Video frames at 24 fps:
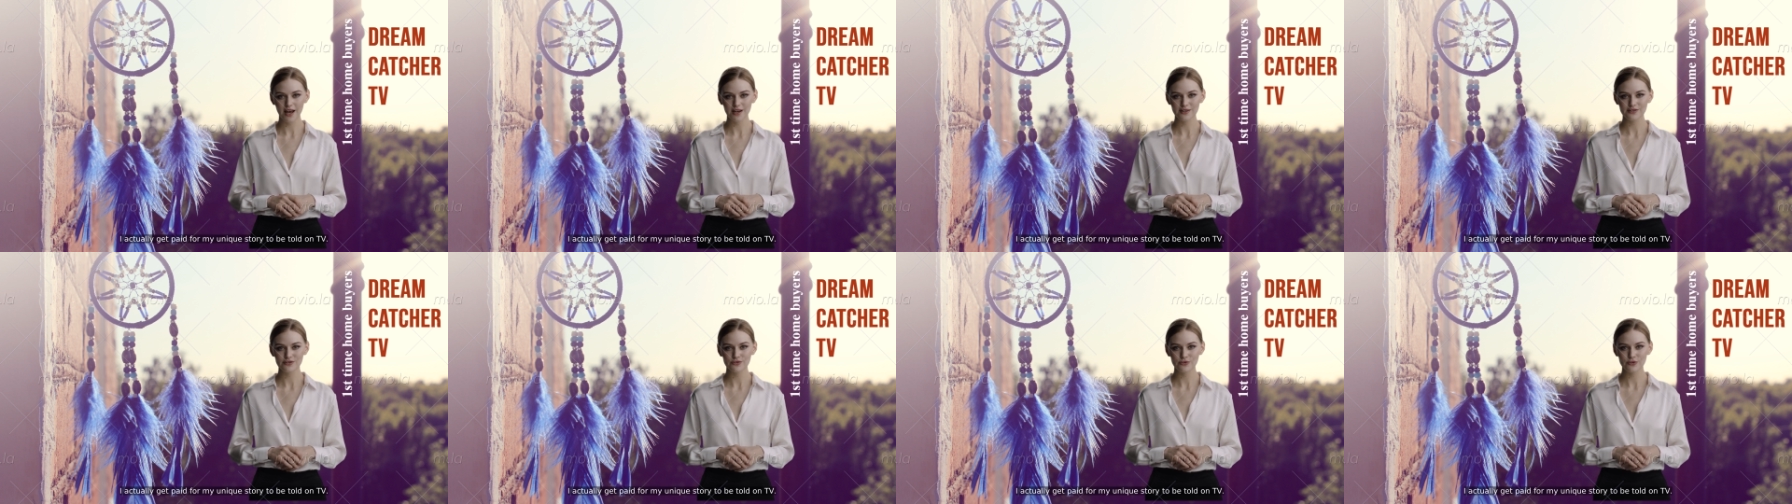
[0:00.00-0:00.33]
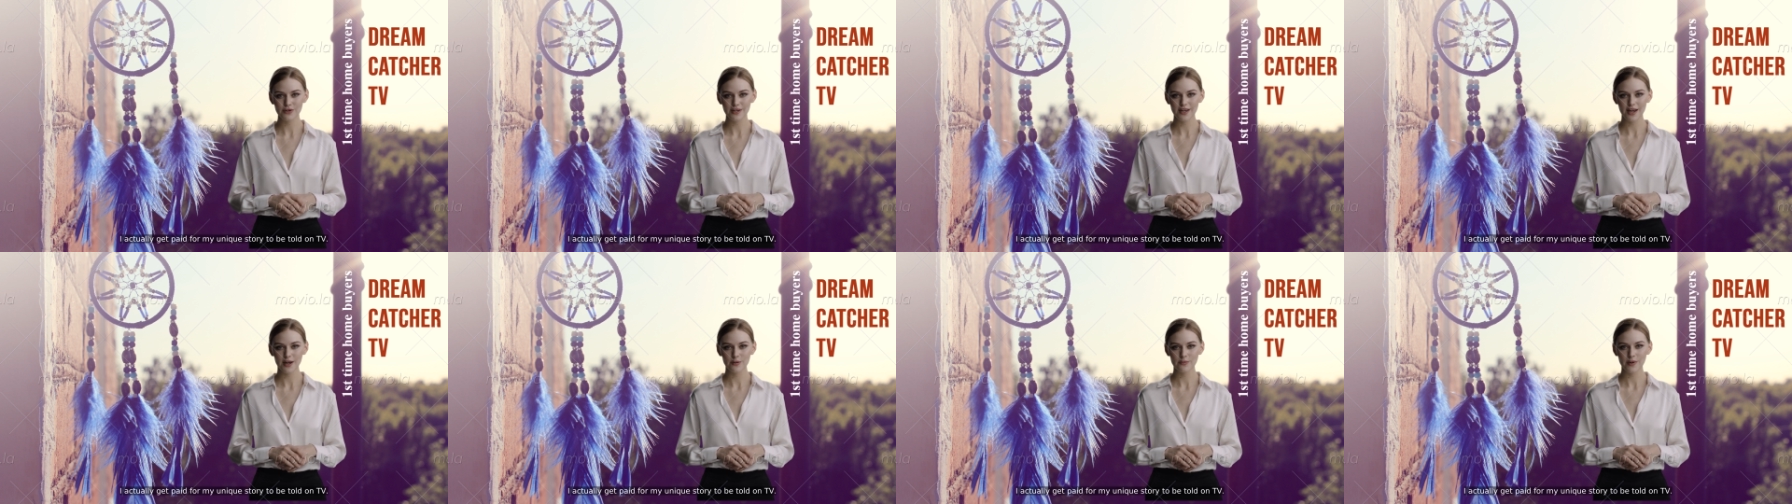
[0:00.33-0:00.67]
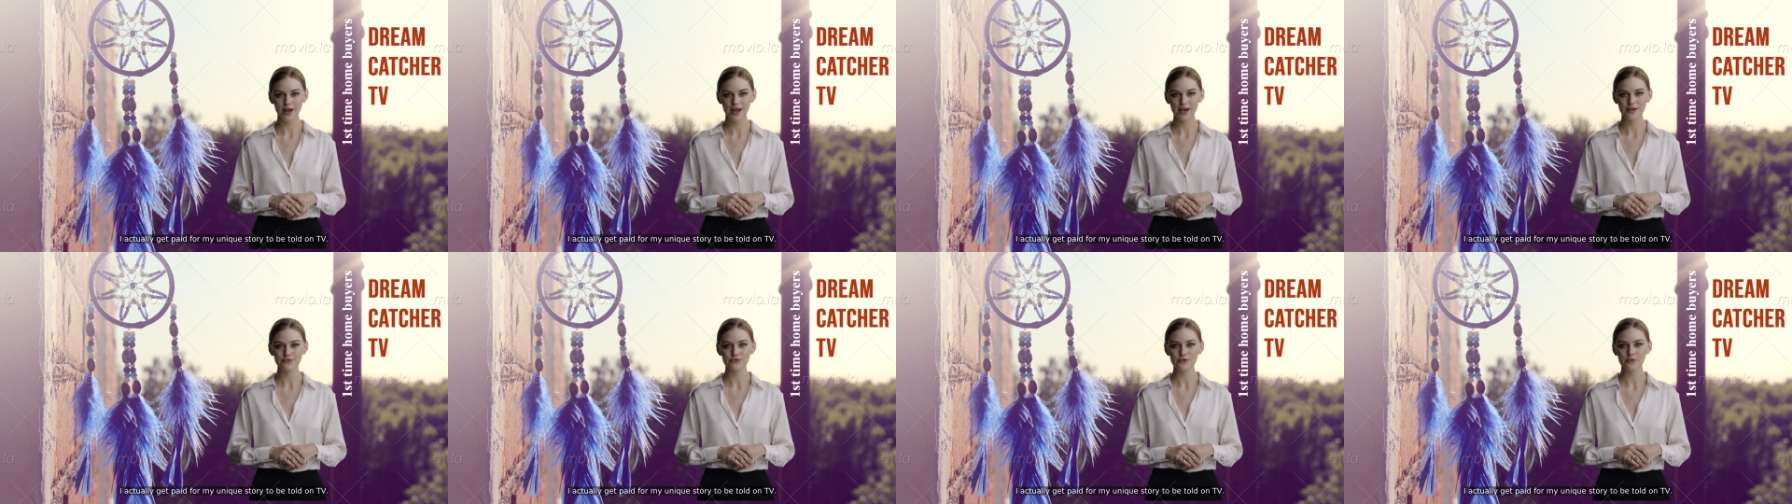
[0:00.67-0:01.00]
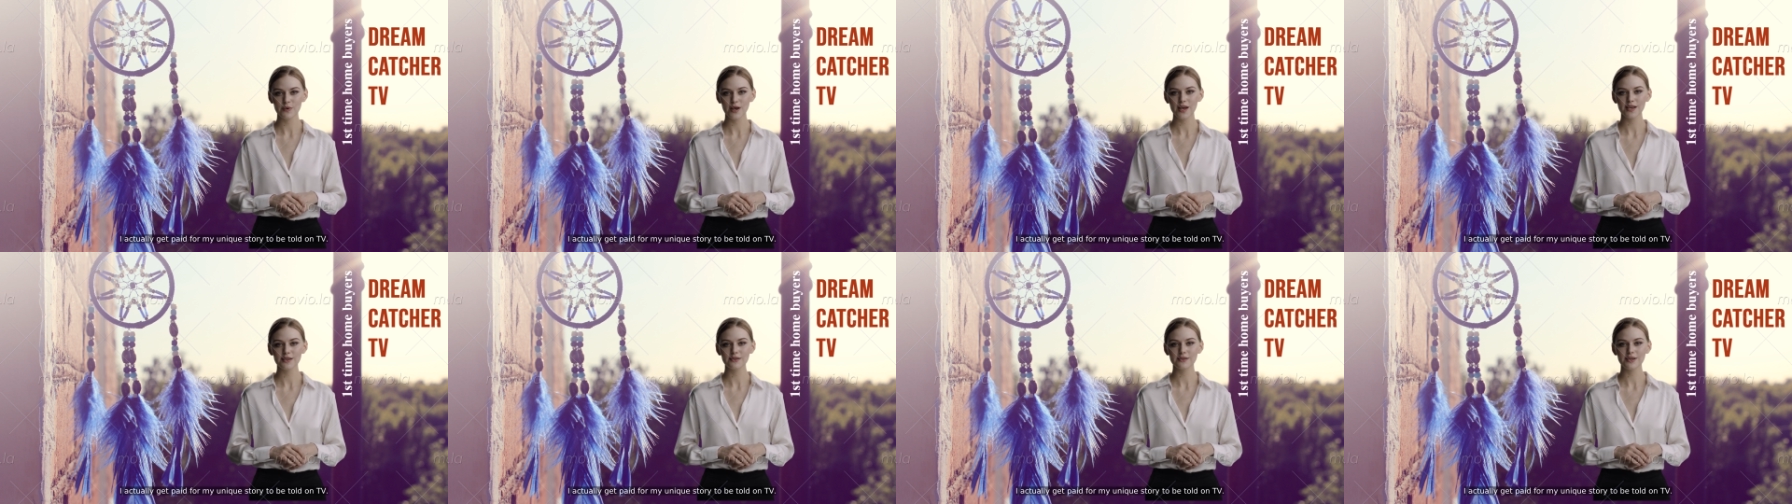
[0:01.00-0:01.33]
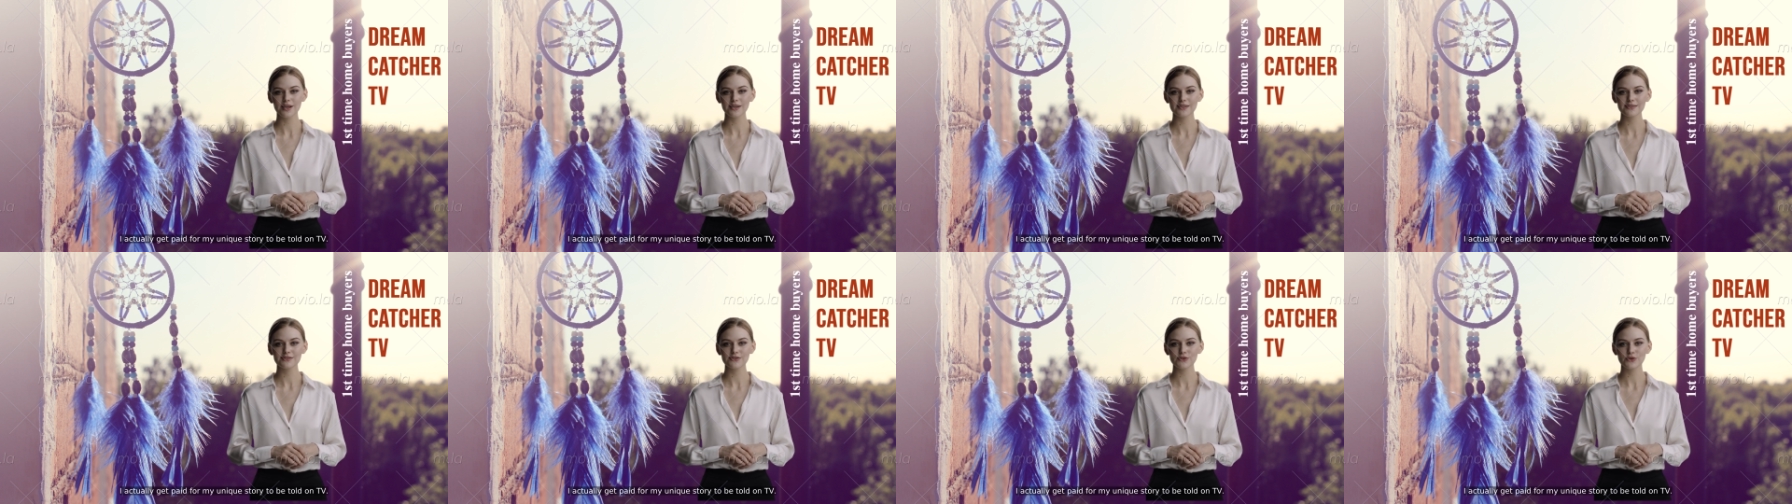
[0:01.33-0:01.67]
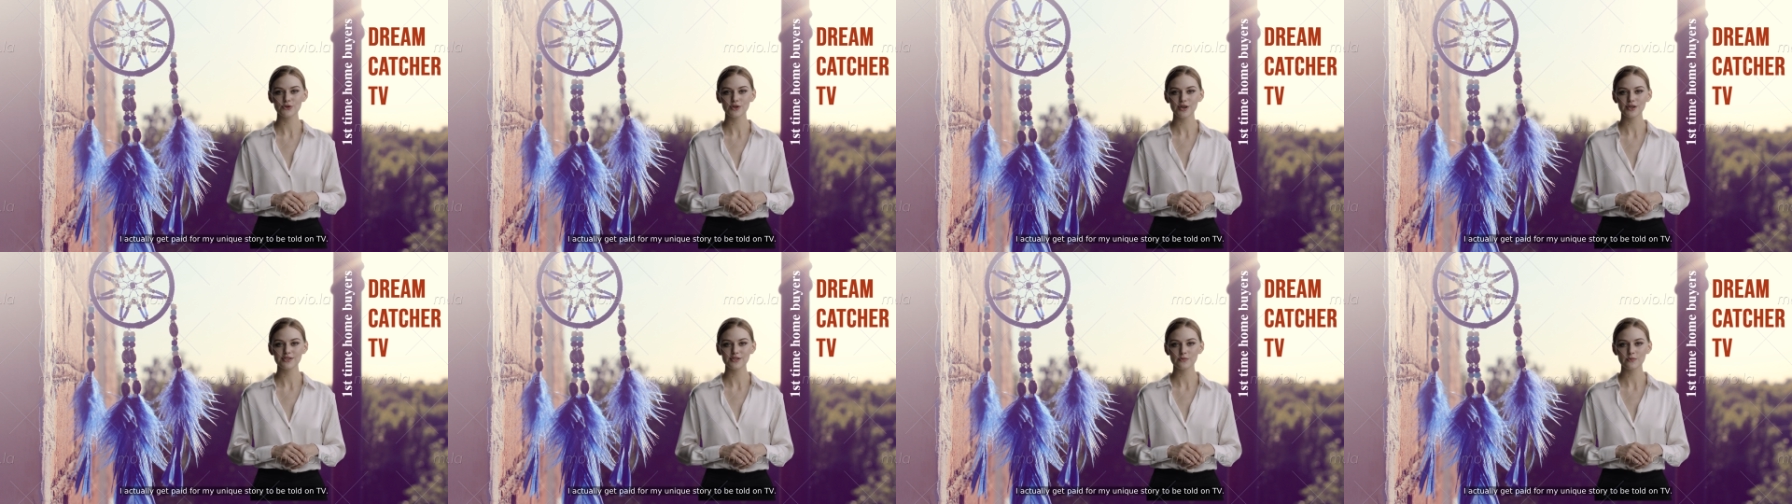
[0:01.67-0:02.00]
actually get paid for my unique
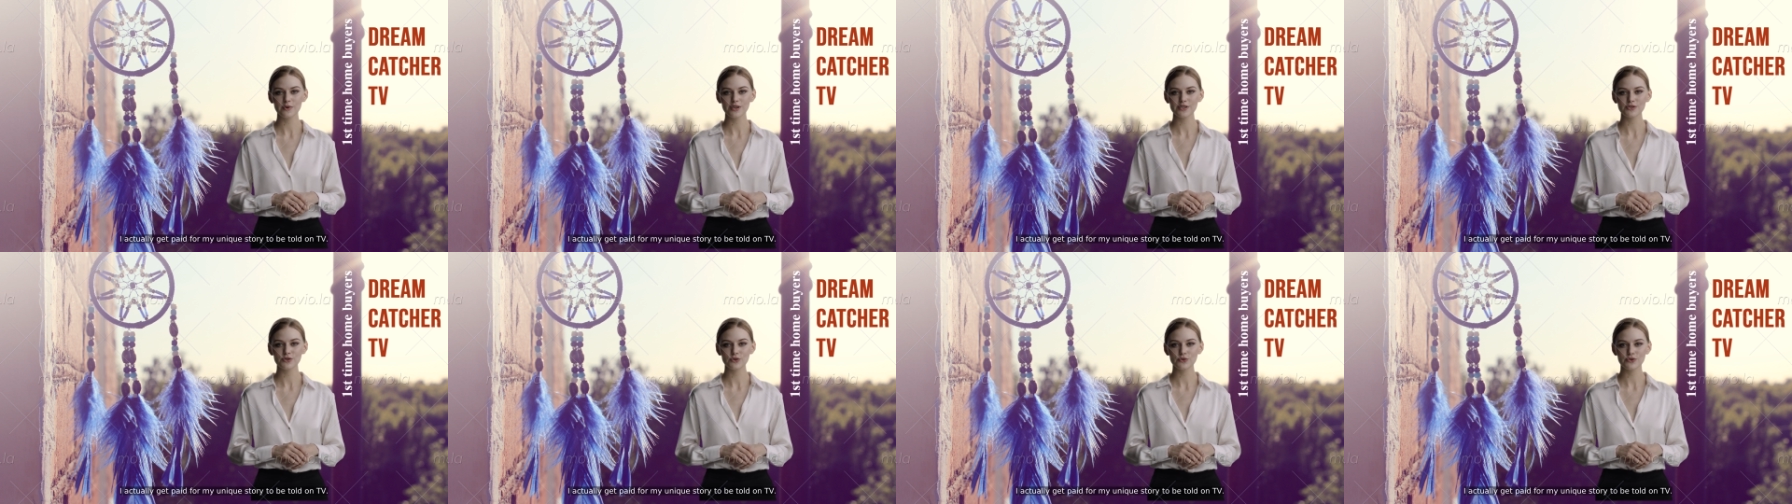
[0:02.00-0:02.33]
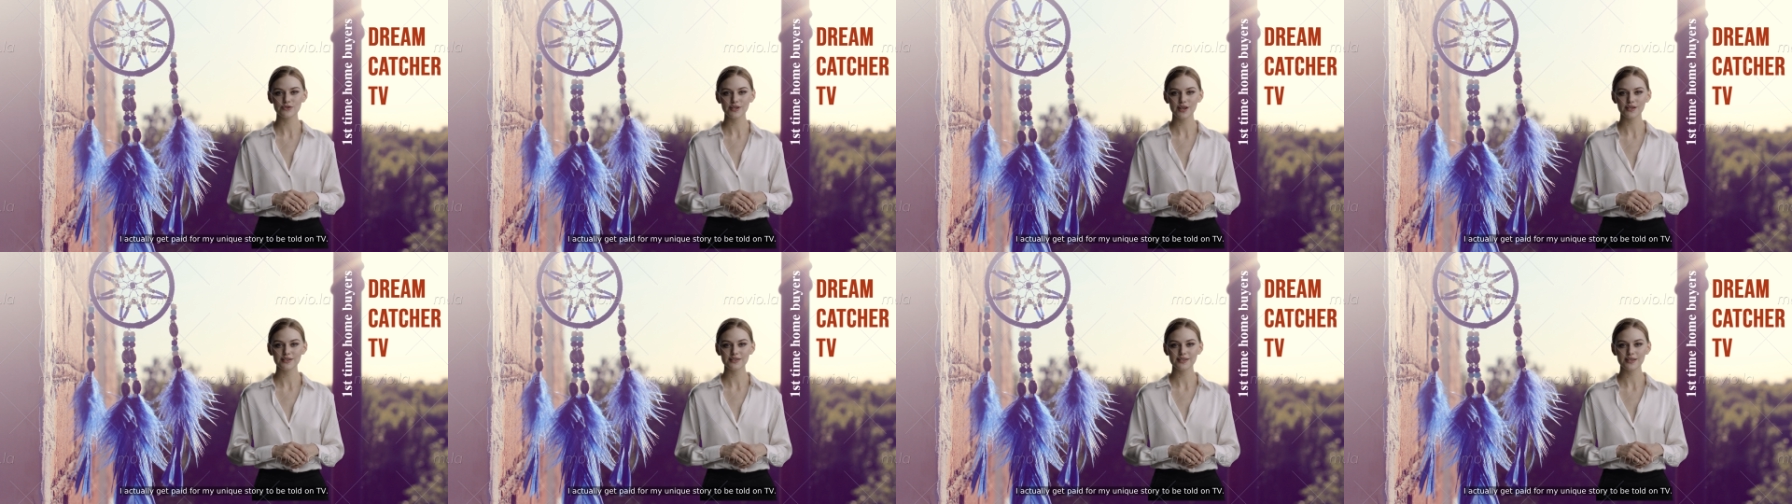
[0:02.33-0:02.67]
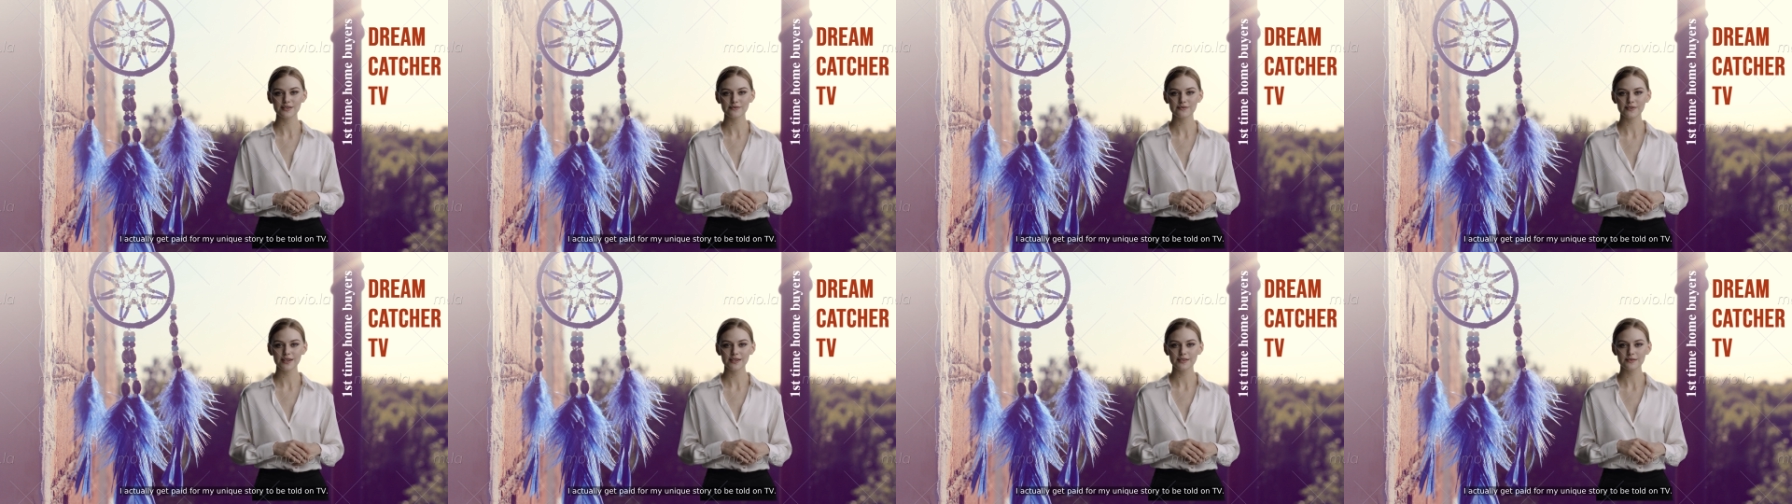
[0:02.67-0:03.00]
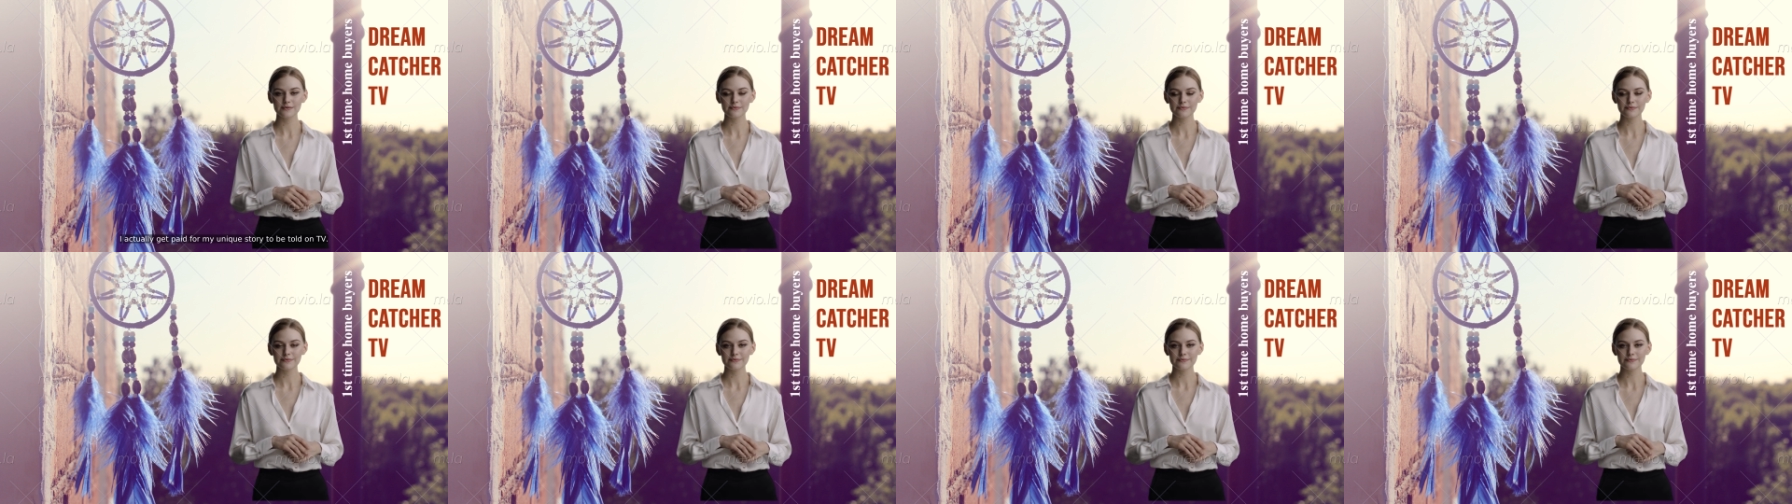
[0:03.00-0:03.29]
story to be told on TV.